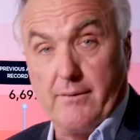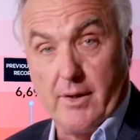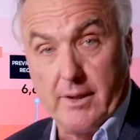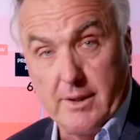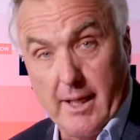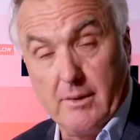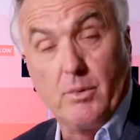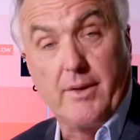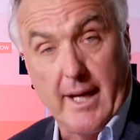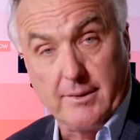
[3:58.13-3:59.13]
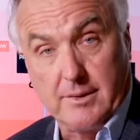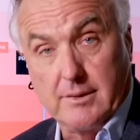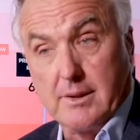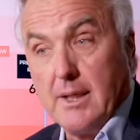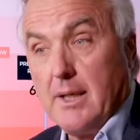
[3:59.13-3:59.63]
very tight with
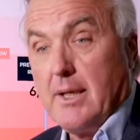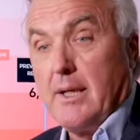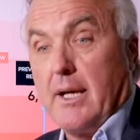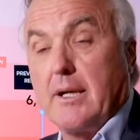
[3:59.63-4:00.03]
houses. And